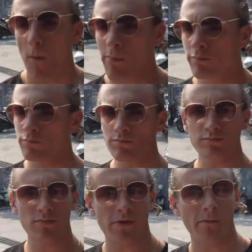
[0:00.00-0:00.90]

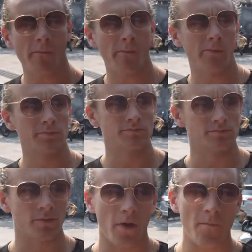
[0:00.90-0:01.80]
Mm. Man,
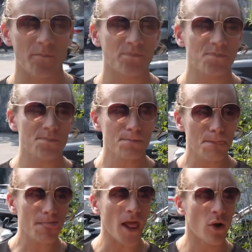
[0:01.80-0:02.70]
I told you.
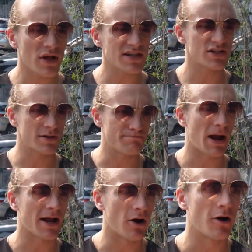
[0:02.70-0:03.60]
Oh, that's actually
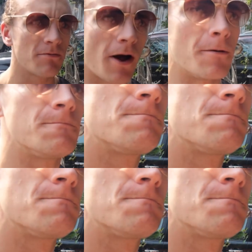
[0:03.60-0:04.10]
bang on. Yeah, man.